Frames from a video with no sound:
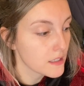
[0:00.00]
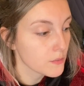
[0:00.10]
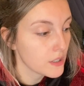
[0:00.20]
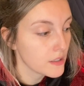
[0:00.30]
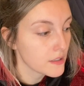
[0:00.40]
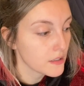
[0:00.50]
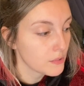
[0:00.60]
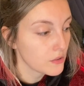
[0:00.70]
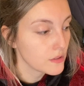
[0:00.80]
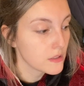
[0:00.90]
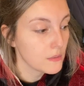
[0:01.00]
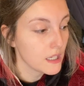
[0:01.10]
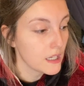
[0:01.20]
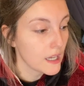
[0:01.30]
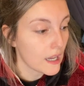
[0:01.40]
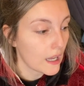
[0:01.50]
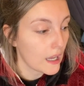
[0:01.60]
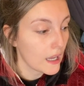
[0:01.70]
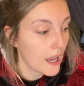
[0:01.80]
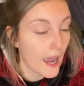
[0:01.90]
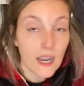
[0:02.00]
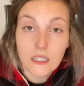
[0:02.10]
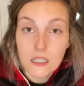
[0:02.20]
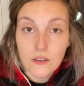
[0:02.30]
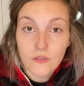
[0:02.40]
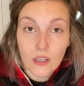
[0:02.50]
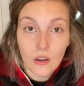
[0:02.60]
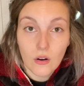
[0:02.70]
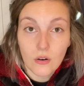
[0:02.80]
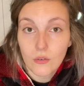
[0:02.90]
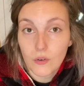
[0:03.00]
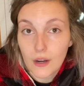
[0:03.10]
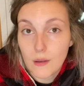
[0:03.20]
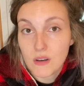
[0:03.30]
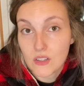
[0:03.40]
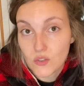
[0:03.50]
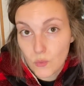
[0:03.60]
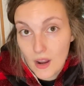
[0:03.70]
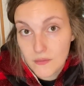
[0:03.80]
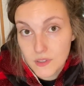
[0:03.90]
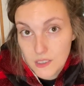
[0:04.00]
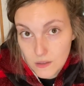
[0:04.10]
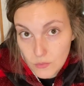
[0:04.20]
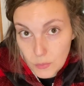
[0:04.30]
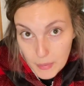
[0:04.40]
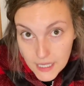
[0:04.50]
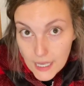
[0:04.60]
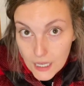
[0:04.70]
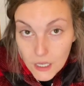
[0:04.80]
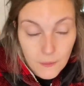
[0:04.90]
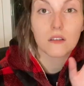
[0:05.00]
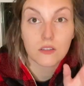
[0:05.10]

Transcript: was supposed to be a acting vehicle for him and his wife to be in.